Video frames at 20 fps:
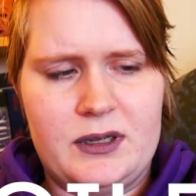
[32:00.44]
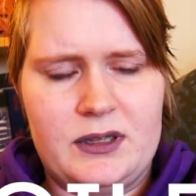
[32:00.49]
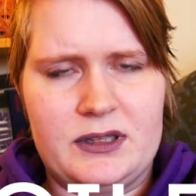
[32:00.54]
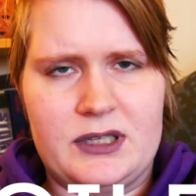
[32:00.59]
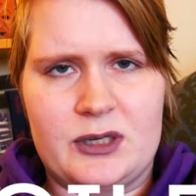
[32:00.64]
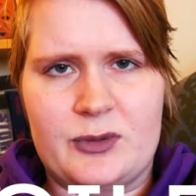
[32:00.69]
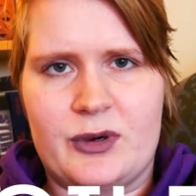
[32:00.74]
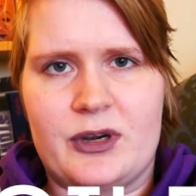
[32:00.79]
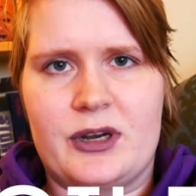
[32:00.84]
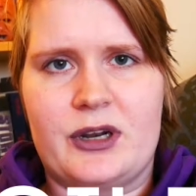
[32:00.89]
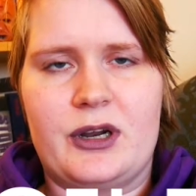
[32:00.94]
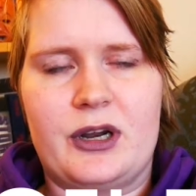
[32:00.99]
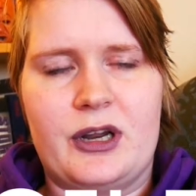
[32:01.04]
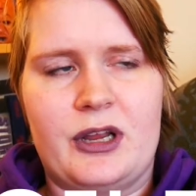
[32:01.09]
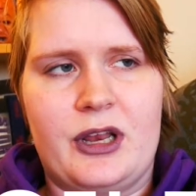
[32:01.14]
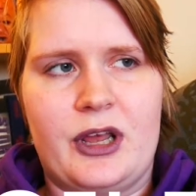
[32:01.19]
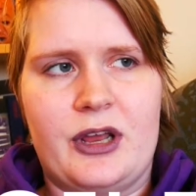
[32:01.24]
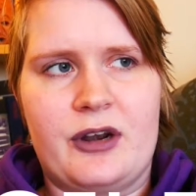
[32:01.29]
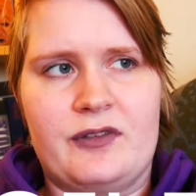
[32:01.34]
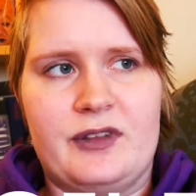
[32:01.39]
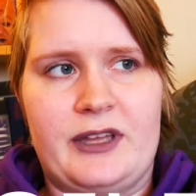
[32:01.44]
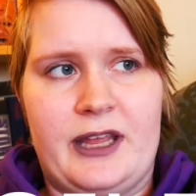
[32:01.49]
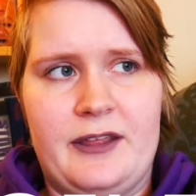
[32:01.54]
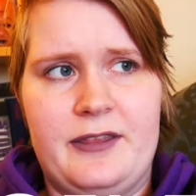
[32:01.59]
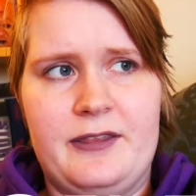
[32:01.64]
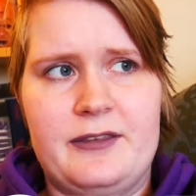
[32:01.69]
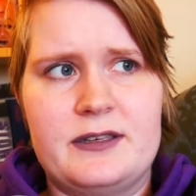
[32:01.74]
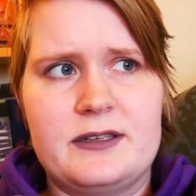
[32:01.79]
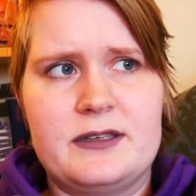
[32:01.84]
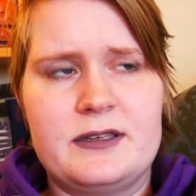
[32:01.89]
there were a lot of
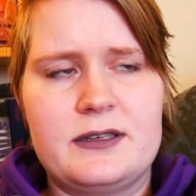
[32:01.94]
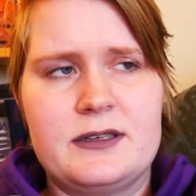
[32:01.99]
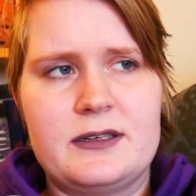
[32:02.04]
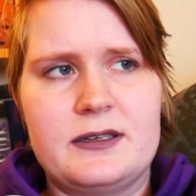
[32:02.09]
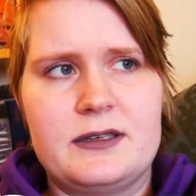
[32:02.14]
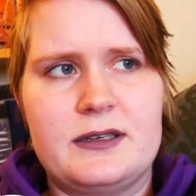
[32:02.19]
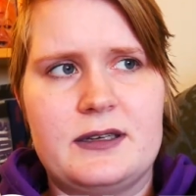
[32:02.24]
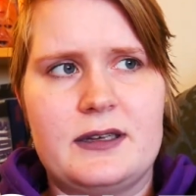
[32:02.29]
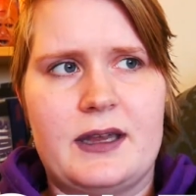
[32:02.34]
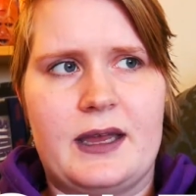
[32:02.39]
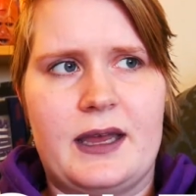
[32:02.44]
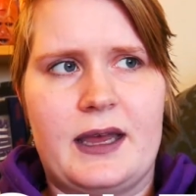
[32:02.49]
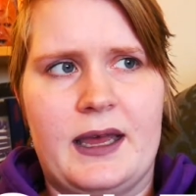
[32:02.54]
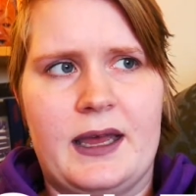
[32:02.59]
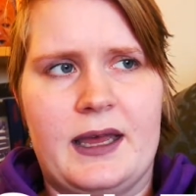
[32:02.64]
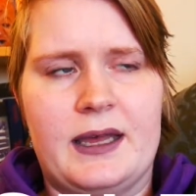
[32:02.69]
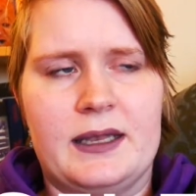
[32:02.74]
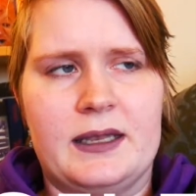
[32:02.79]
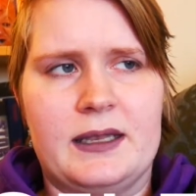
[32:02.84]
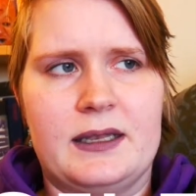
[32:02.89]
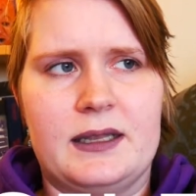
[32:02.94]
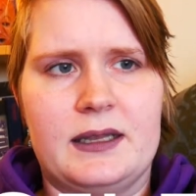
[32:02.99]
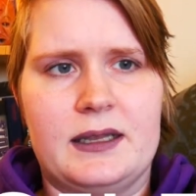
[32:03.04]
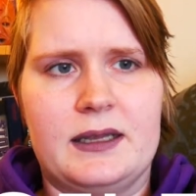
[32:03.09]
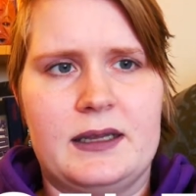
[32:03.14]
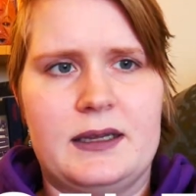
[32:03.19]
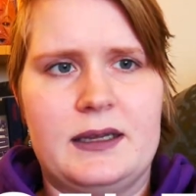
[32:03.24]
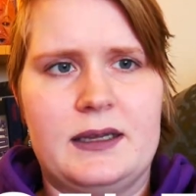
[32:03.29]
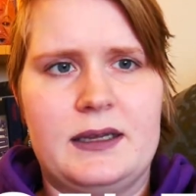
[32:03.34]
deaths, and